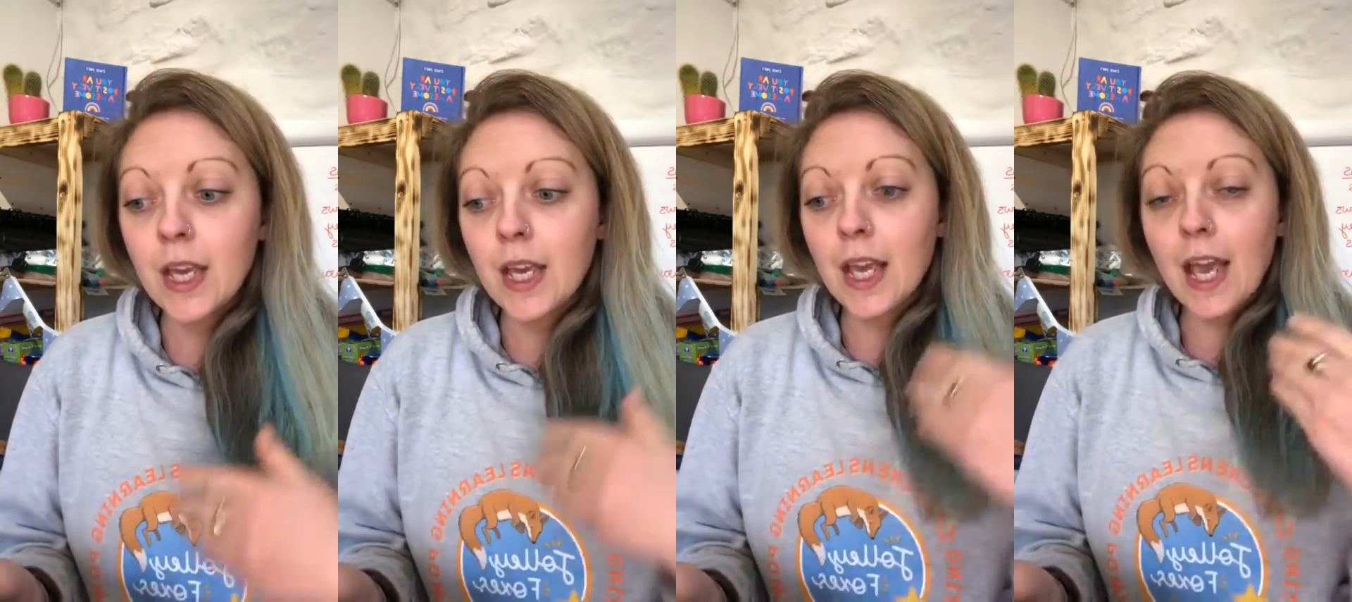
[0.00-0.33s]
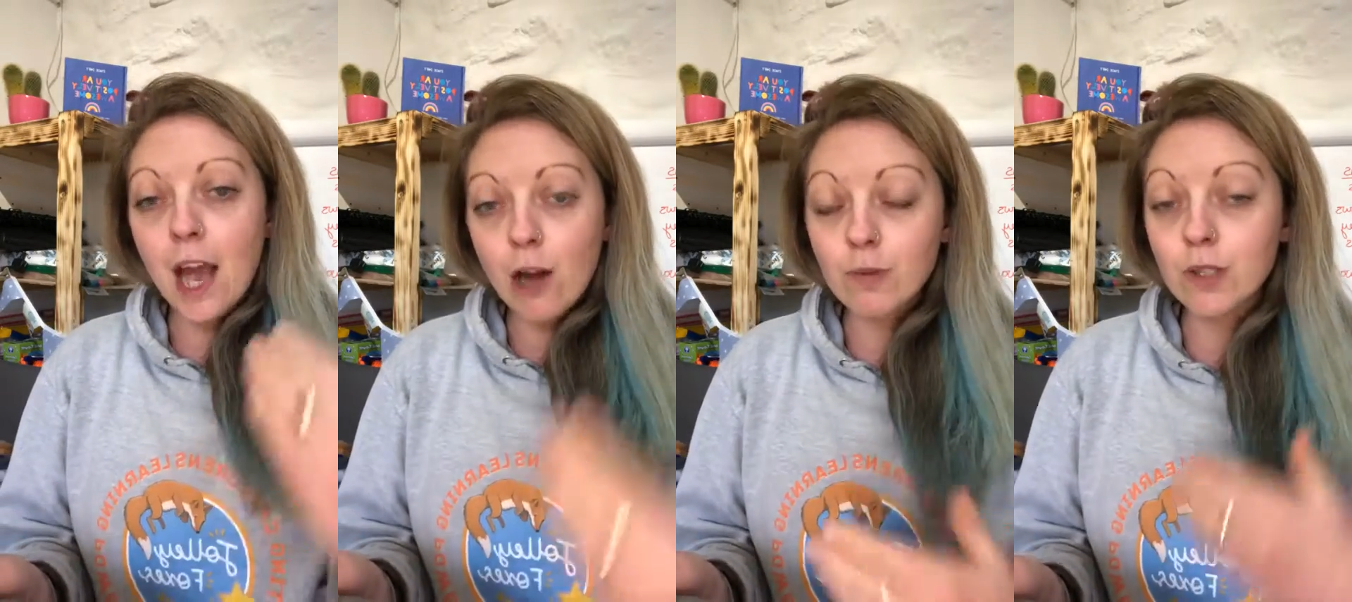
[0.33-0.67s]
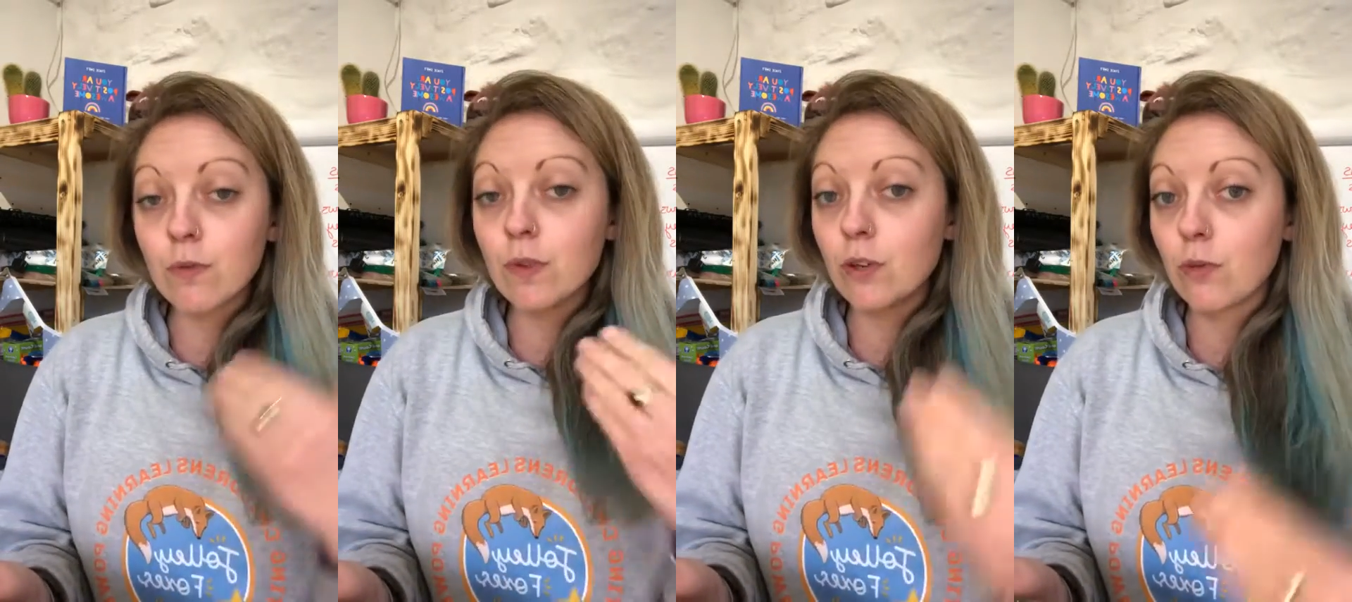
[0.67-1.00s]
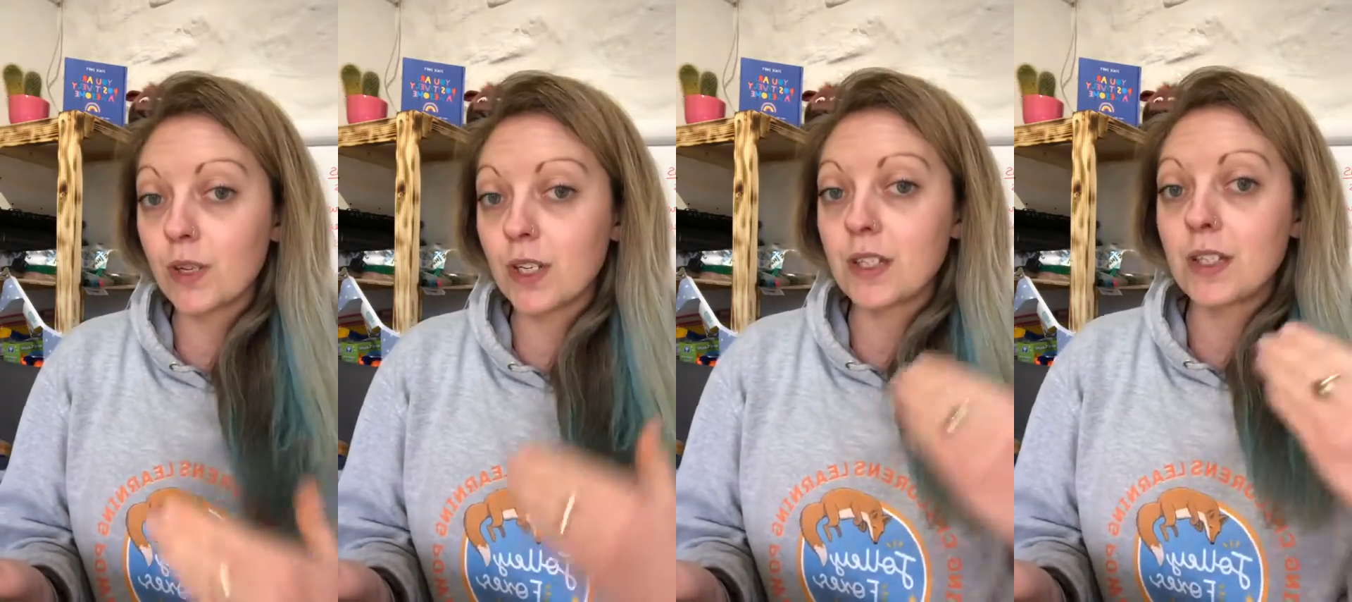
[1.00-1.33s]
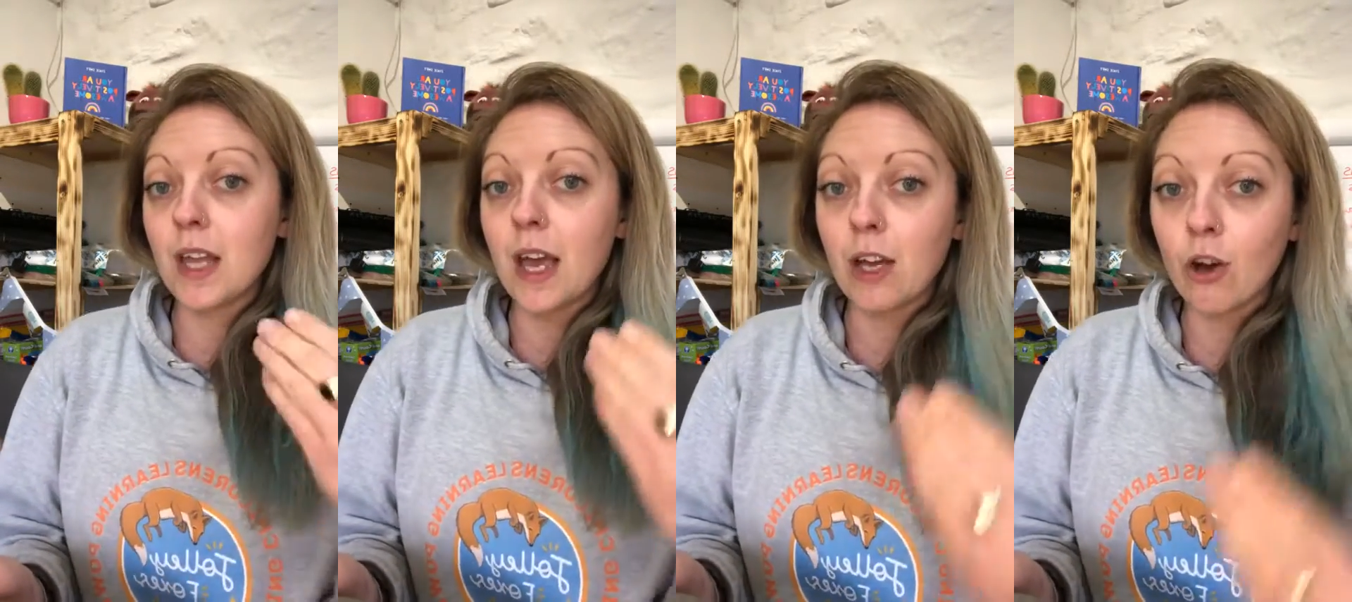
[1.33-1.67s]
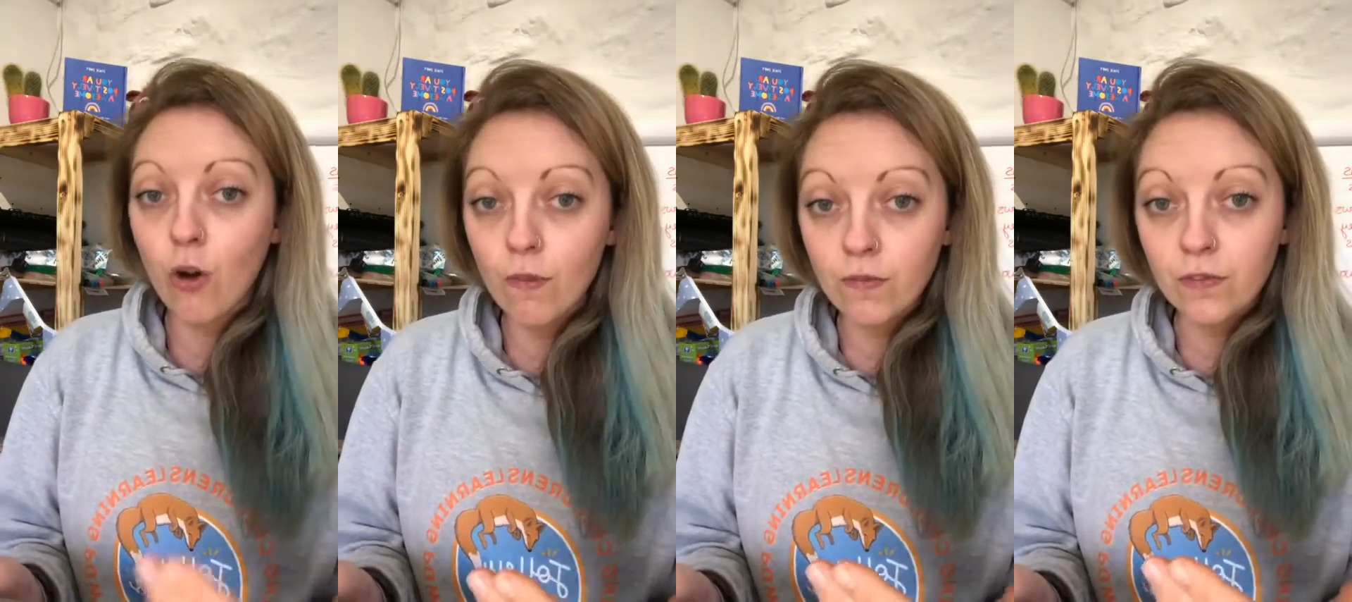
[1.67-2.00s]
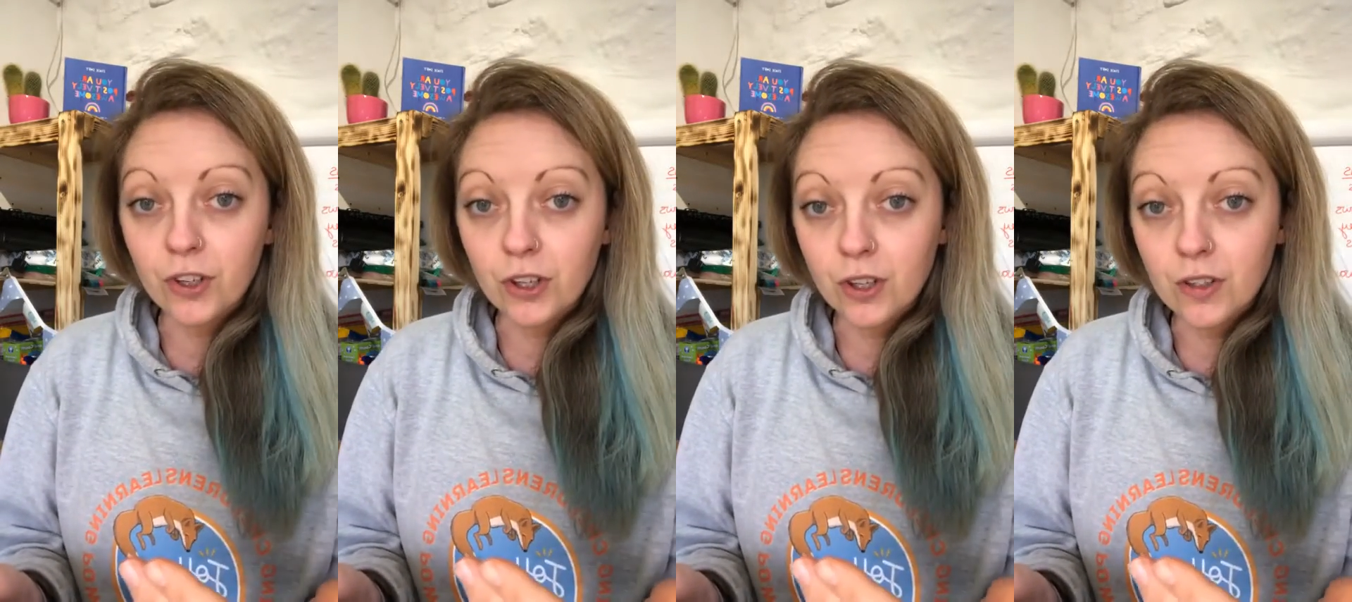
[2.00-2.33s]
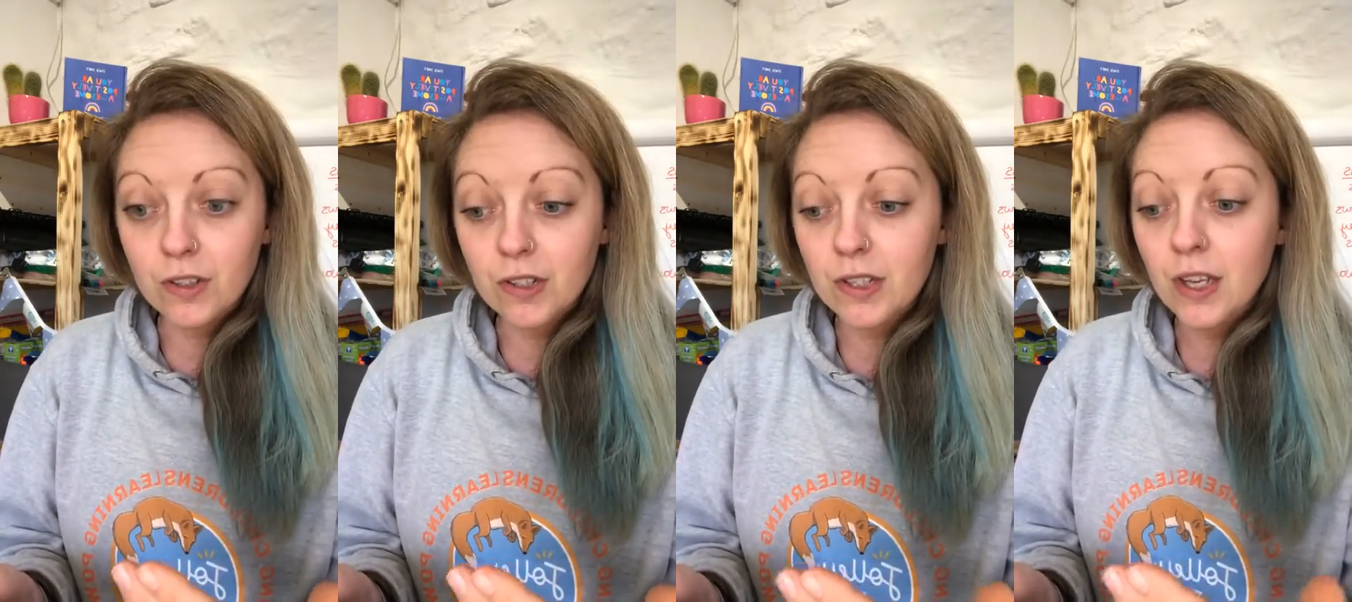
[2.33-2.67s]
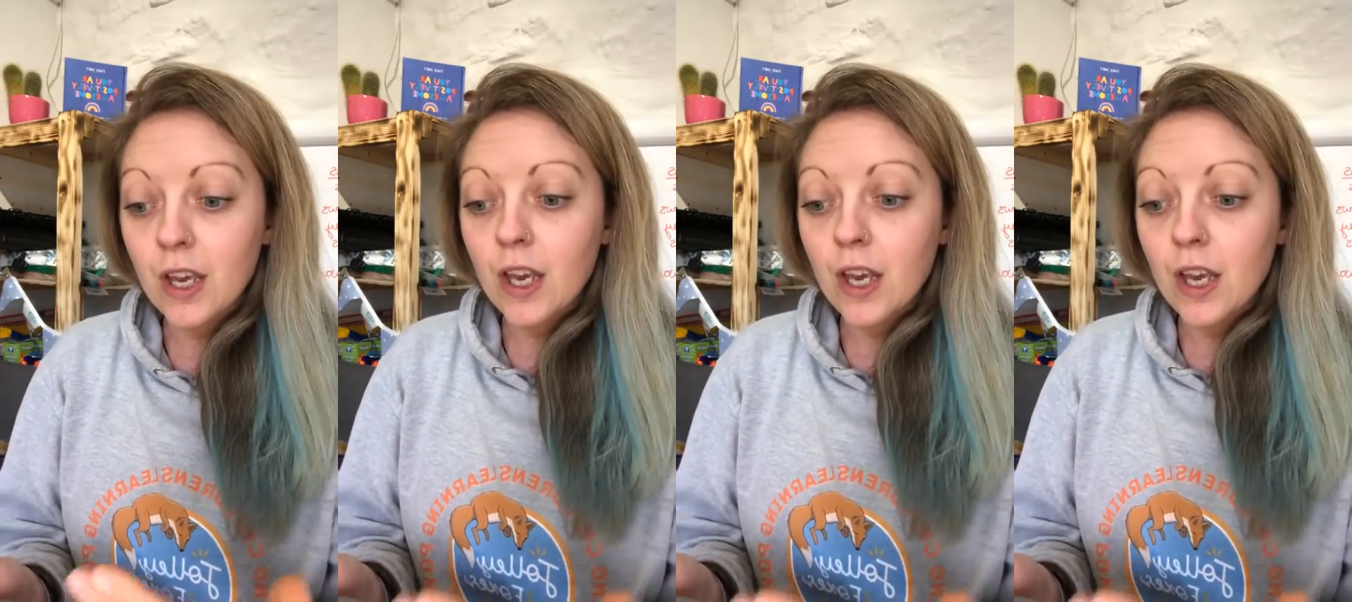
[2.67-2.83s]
It helps to increase their confidence